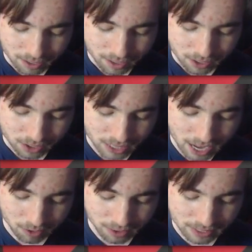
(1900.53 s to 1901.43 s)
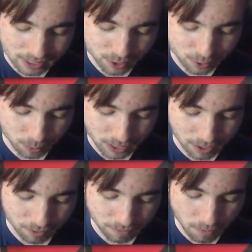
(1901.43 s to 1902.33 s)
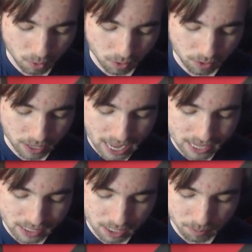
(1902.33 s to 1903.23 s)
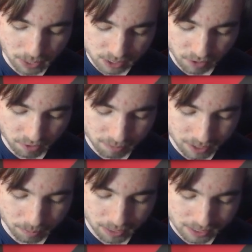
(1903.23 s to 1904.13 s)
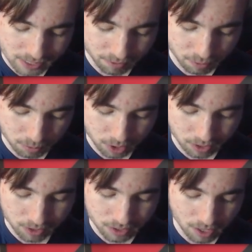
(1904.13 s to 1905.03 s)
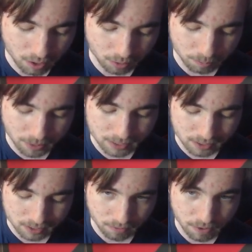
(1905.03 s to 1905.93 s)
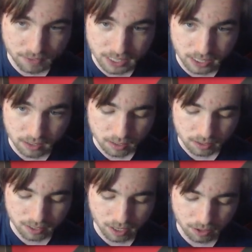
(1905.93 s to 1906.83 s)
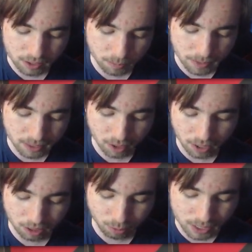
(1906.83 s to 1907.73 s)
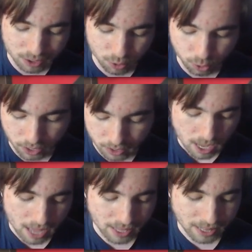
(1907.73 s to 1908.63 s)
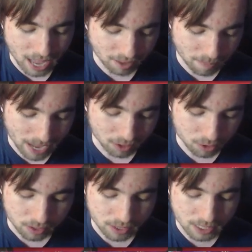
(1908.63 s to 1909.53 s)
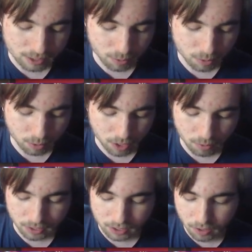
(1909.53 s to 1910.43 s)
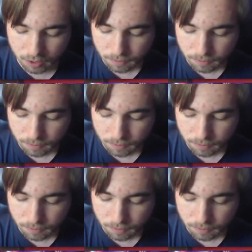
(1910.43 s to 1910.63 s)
So now this is swinging for 18 plus 5 from here plus 10 from trigger, so plus 15. So this will be 33 to crit. And then end of battle, these will go into Soul,